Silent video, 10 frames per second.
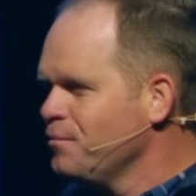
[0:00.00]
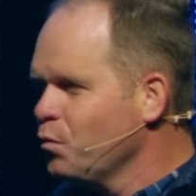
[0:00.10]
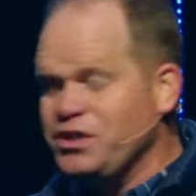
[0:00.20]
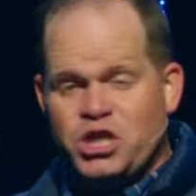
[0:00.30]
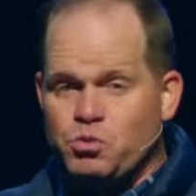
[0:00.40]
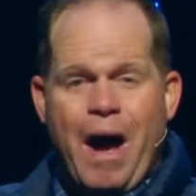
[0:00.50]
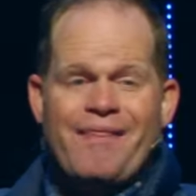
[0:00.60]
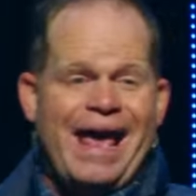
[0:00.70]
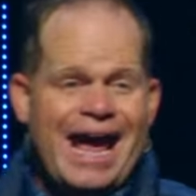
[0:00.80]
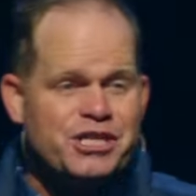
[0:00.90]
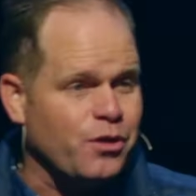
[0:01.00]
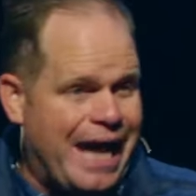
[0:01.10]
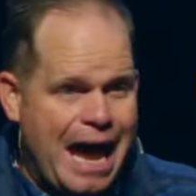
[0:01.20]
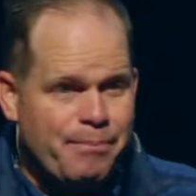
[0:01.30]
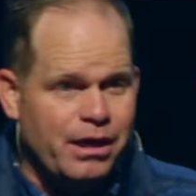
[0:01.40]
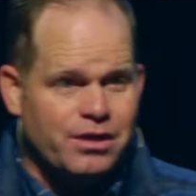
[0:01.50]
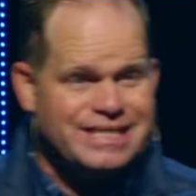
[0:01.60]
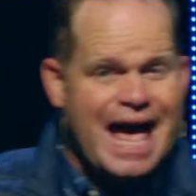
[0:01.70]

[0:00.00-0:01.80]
Which is why that angel Gabriel